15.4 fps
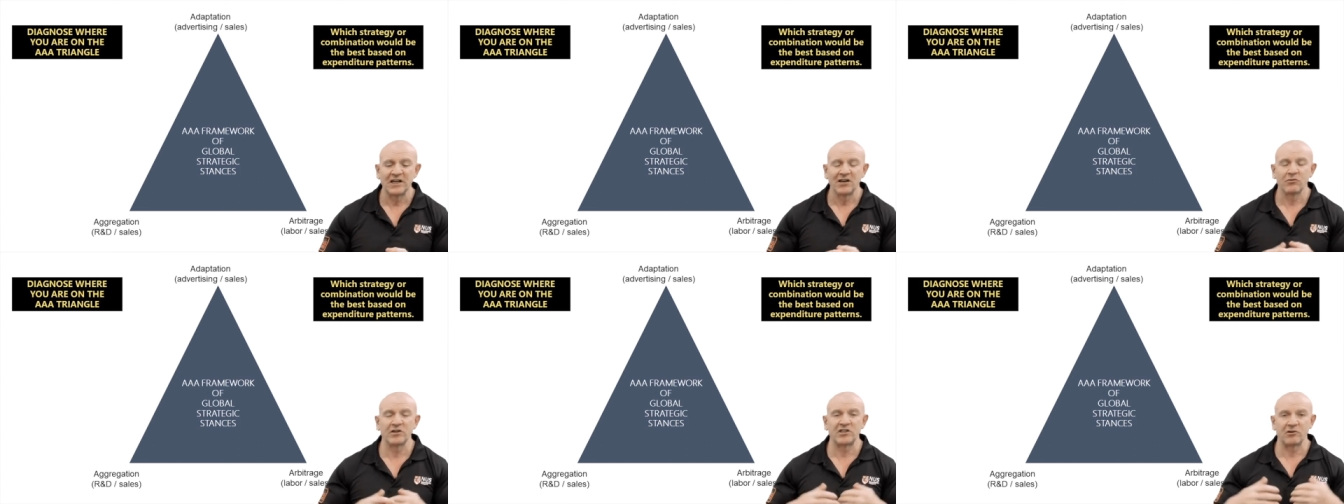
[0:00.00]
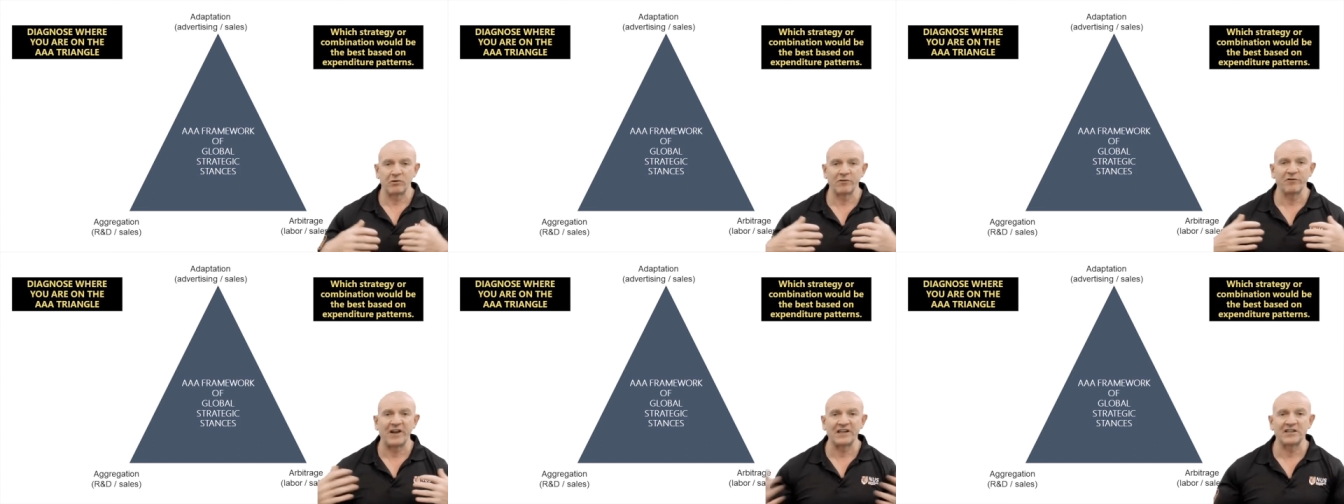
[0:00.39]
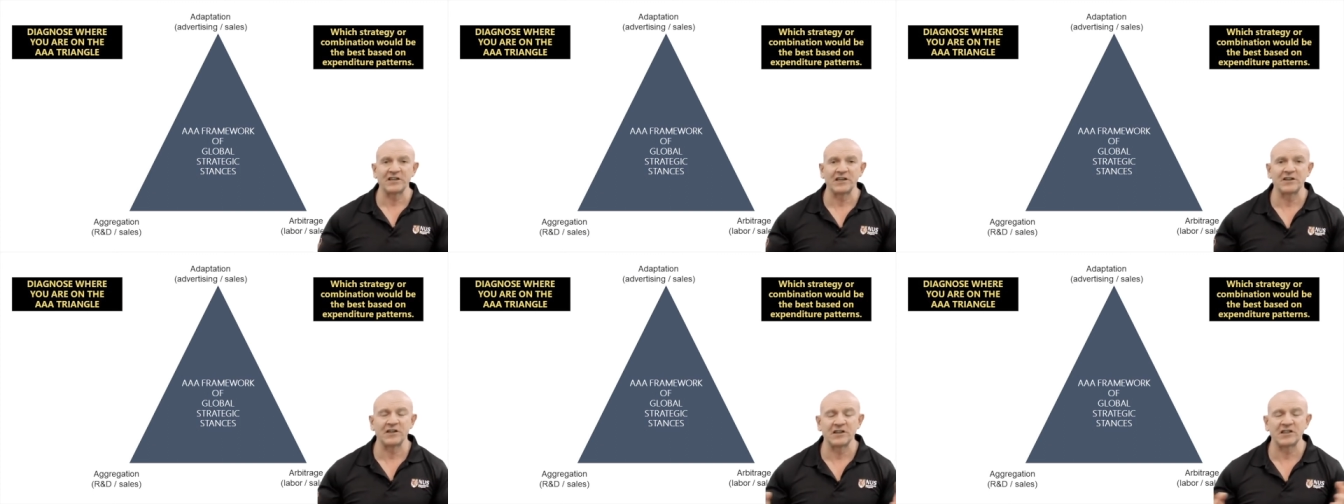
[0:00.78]
which are reflected
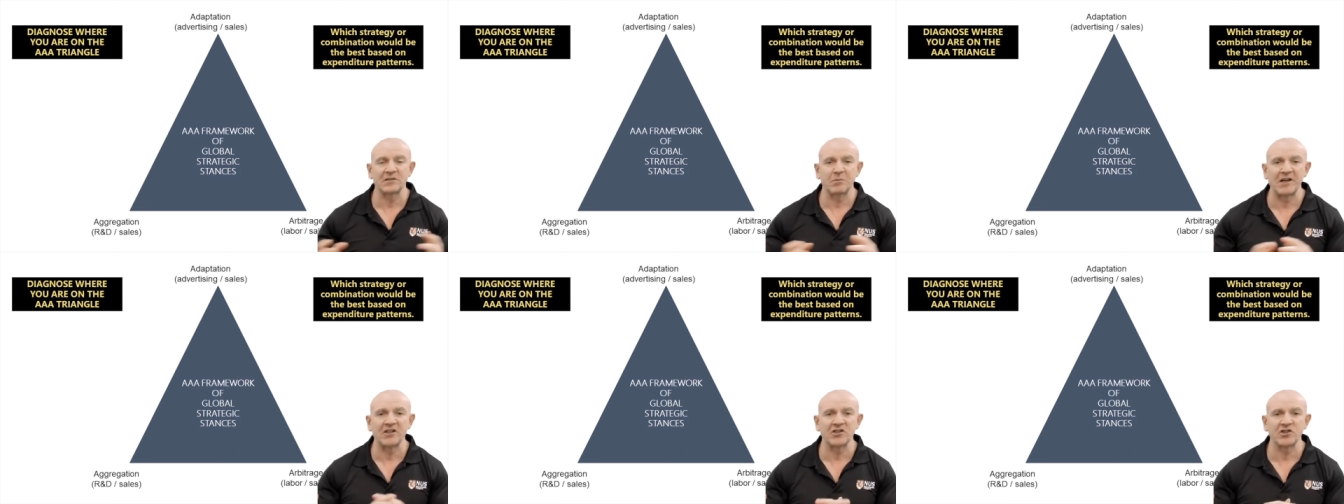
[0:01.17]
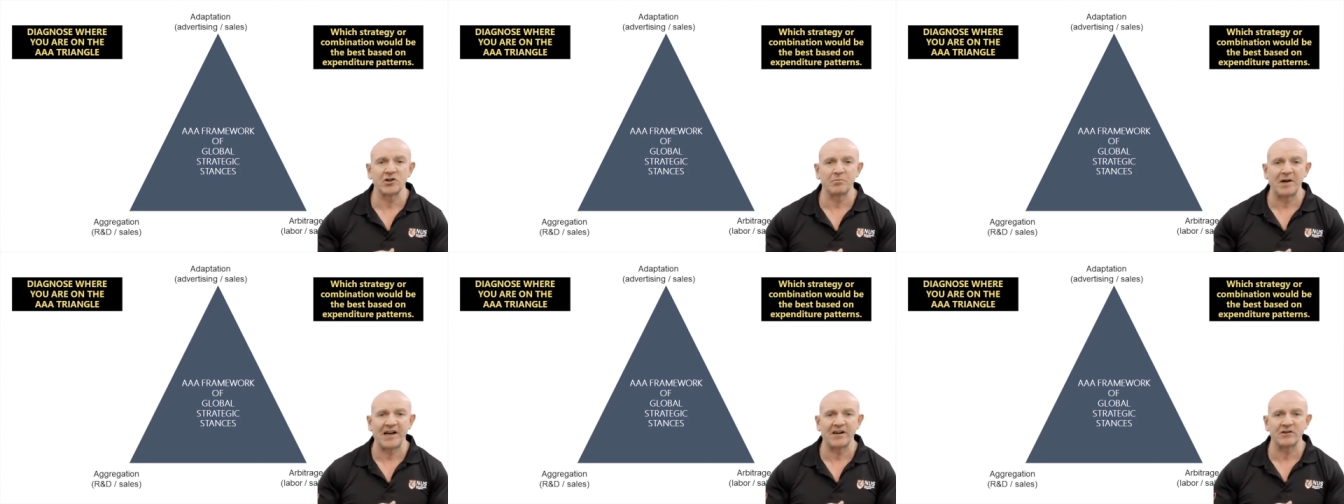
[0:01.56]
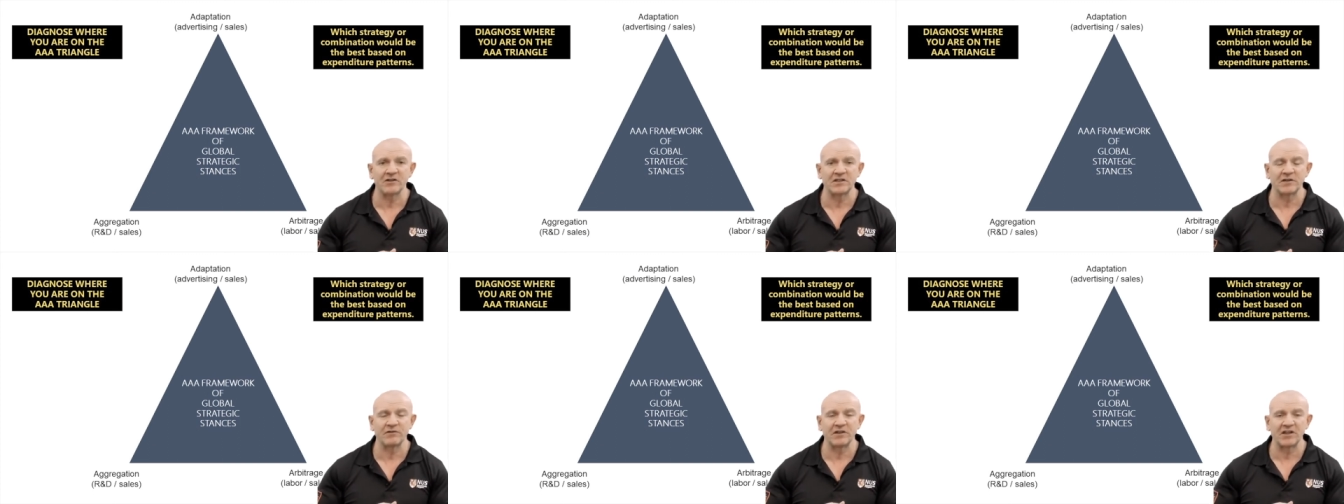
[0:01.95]
in the expenditure
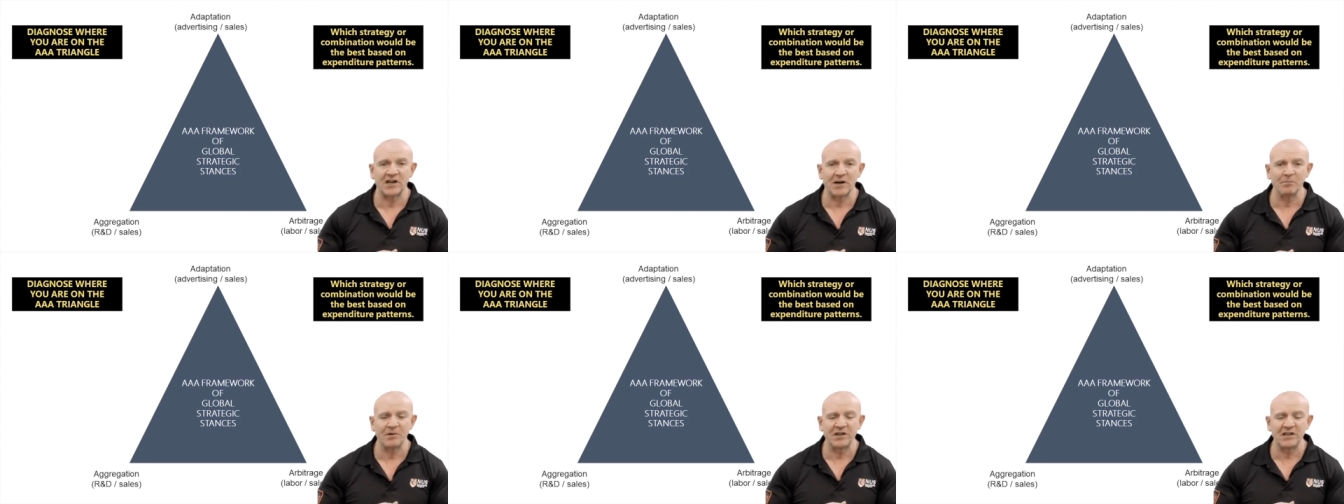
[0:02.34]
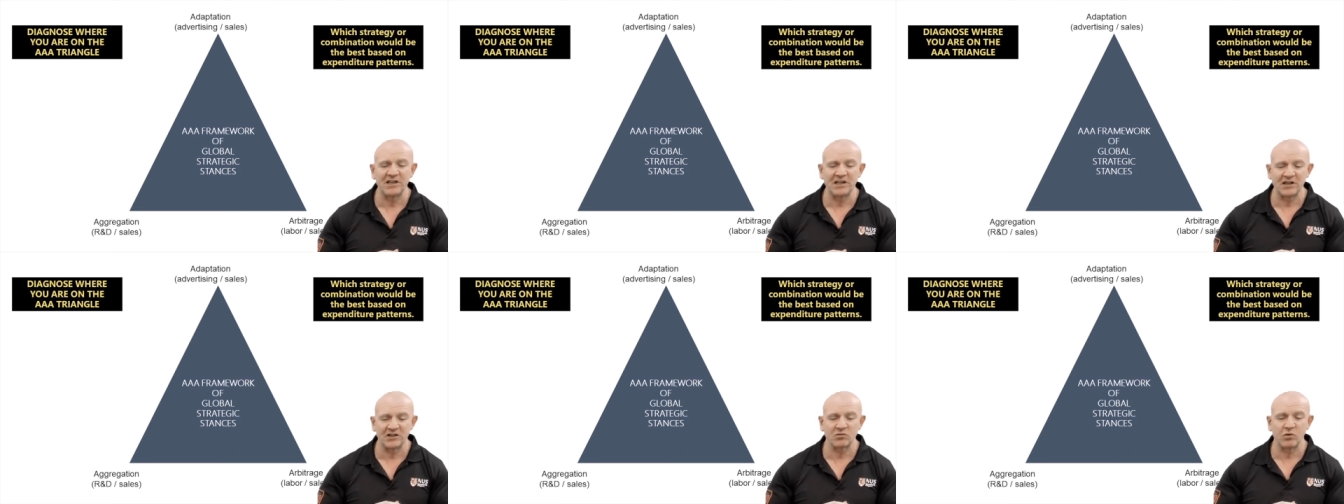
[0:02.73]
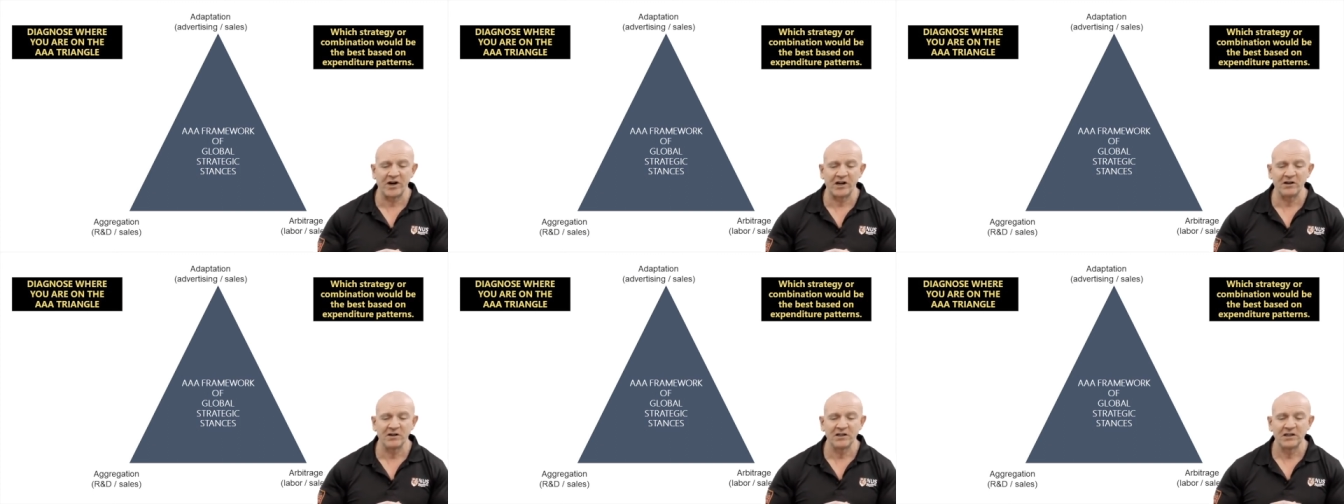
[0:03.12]
patterns of the company as
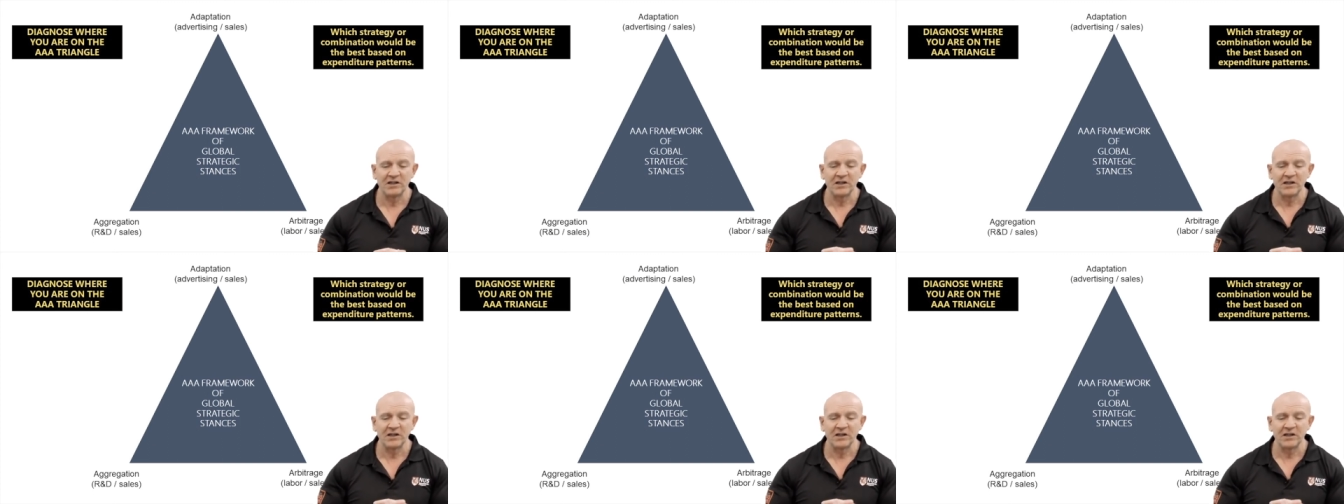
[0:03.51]
well.